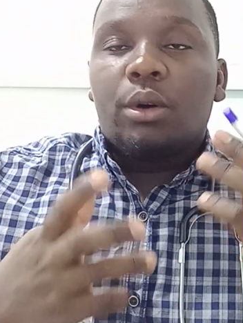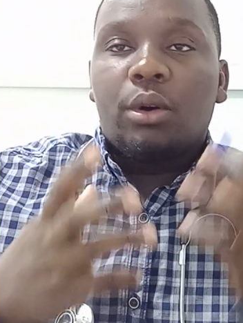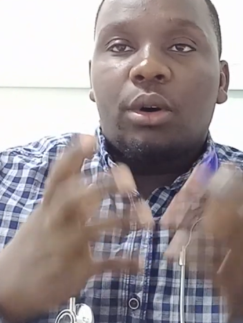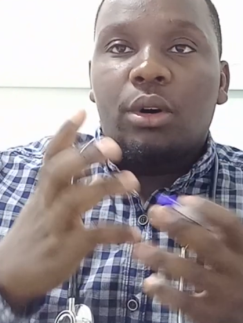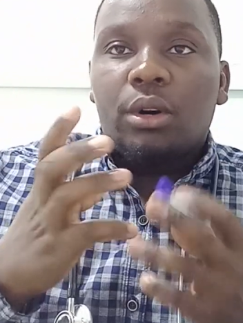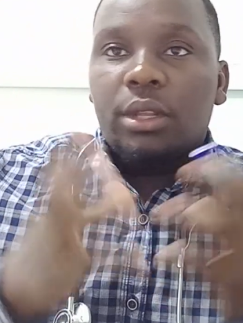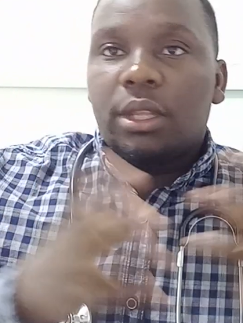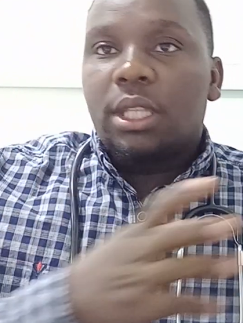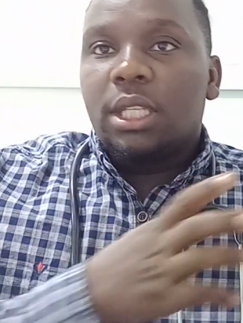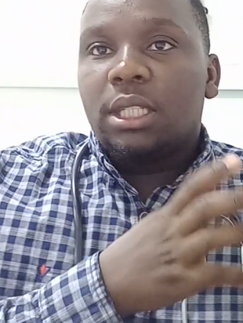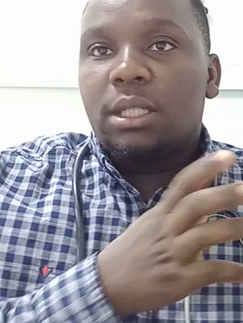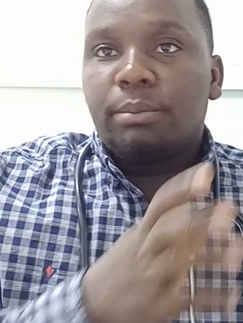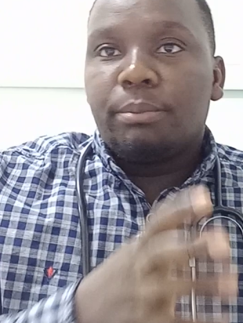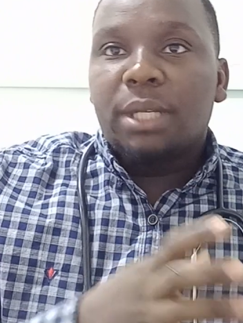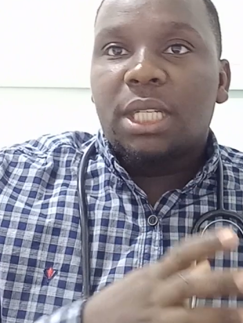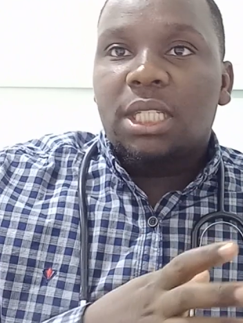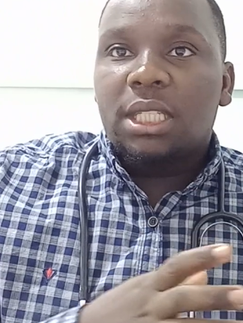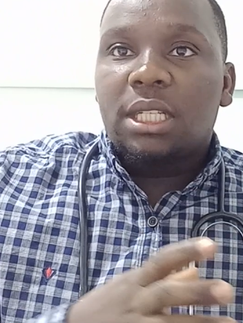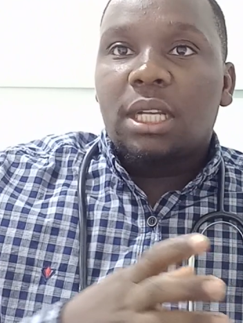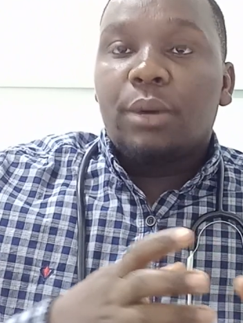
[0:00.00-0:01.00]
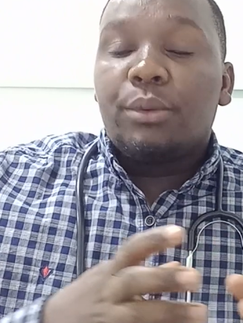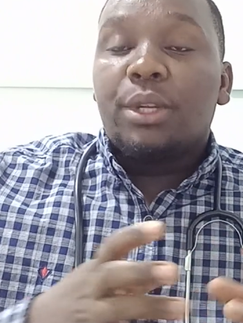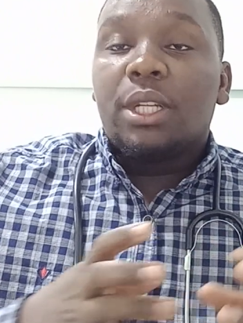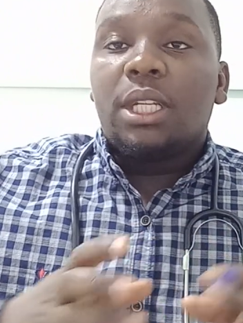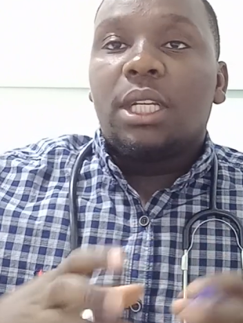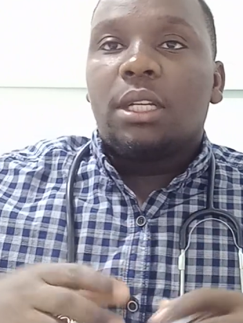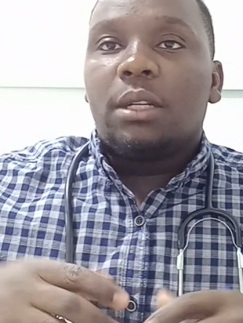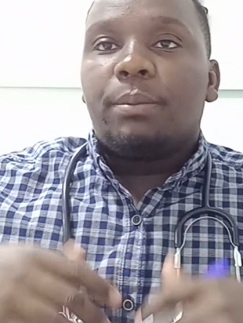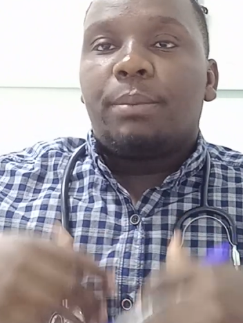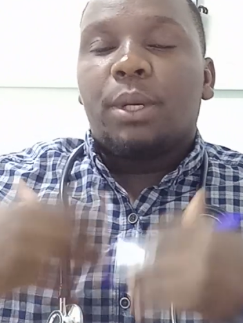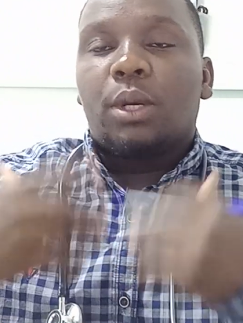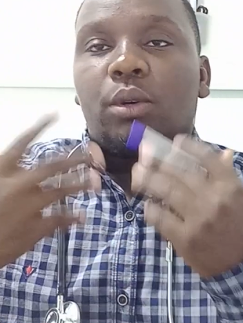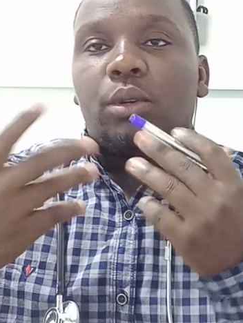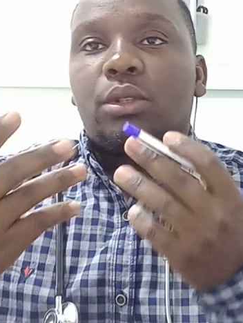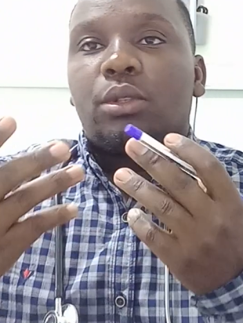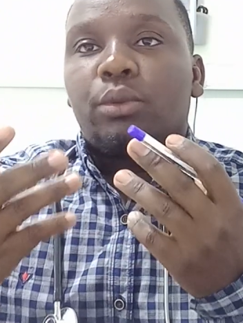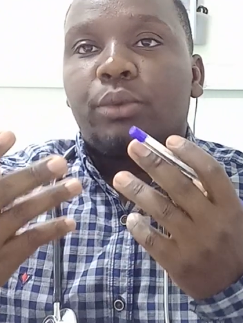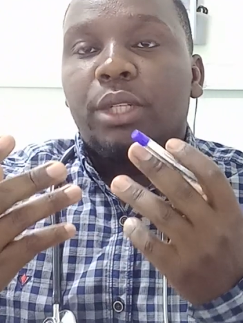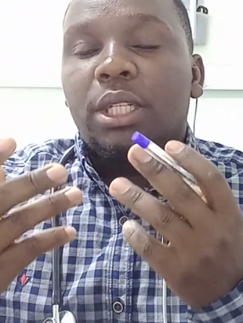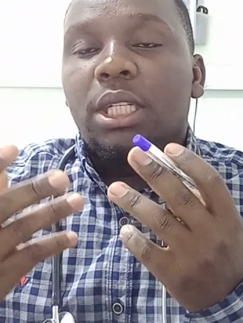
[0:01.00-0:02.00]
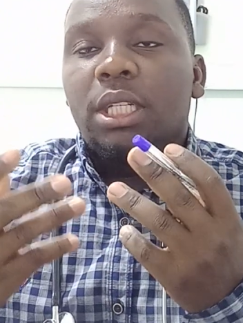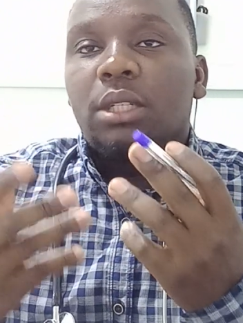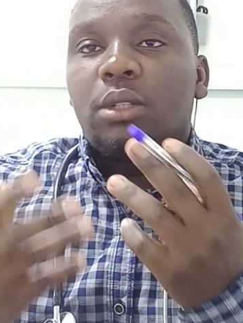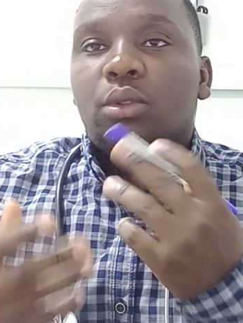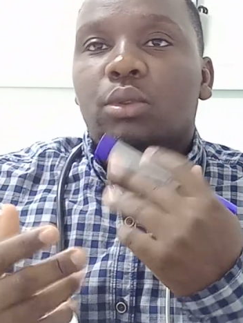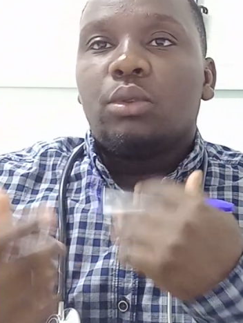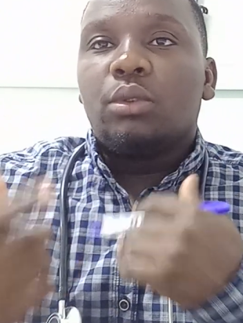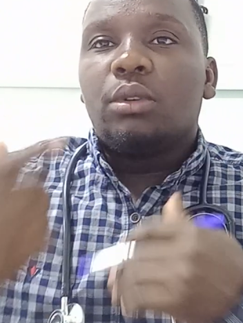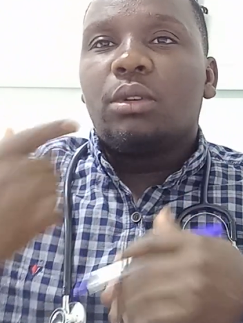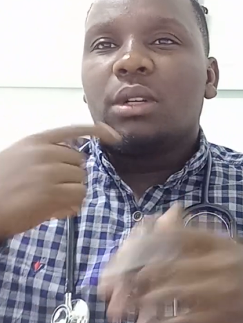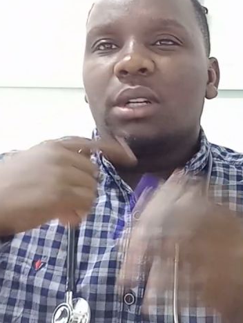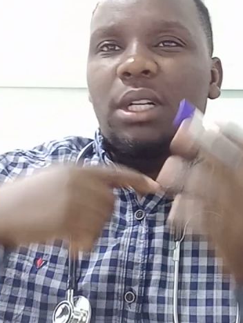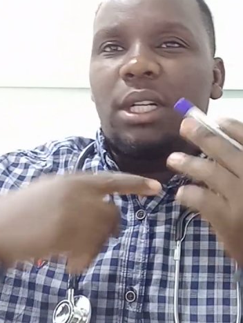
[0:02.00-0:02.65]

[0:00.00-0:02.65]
All this mixture we need because we need to